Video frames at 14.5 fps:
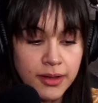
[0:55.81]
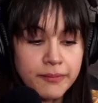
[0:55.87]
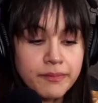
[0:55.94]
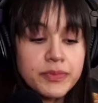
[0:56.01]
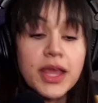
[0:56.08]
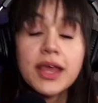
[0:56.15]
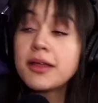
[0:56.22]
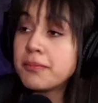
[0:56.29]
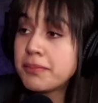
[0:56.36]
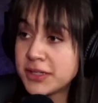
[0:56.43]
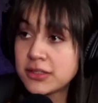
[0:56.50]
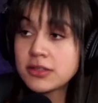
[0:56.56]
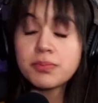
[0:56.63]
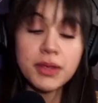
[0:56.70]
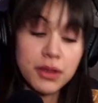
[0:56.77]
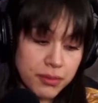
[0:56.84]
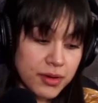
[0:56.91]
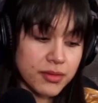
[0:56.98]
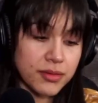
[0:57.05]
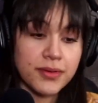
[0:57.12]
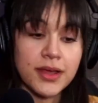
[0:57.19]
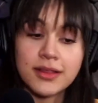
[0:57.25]
But just be aware
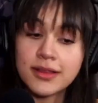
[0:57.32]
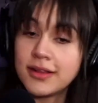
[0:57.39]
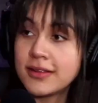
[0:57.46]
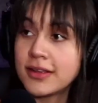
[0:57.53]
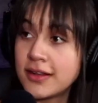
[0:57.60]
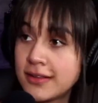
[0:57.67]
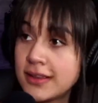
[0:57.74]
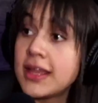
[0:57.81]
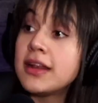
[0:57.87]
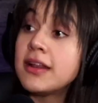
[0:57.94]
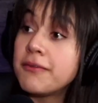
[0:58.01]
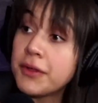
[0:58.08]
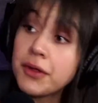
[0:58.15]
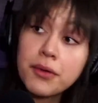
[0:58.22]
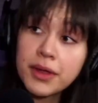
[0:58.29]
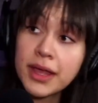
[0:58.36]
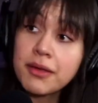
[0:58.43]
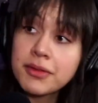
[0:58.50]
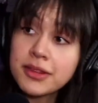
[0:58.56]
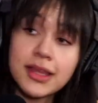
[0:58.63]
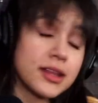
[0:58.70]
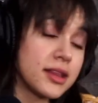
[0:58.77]
of the fact that it's going to sit. And if you're okay
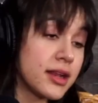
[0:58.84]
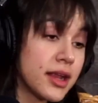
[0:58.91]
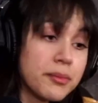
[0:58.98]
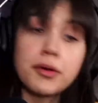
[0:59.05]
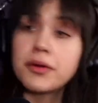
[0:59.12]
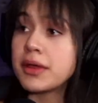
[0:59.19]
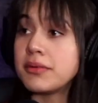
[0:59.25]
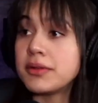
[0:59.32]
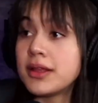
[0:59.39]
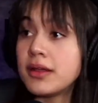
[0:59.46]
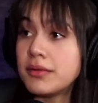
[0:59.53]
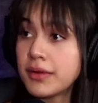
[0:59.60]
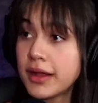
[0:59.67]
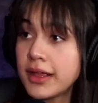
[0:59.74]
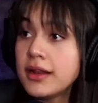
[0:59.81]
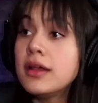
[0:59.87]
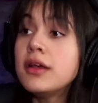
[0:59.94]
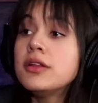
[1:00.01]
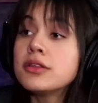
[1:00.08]
with that, then I'm okay with that, right?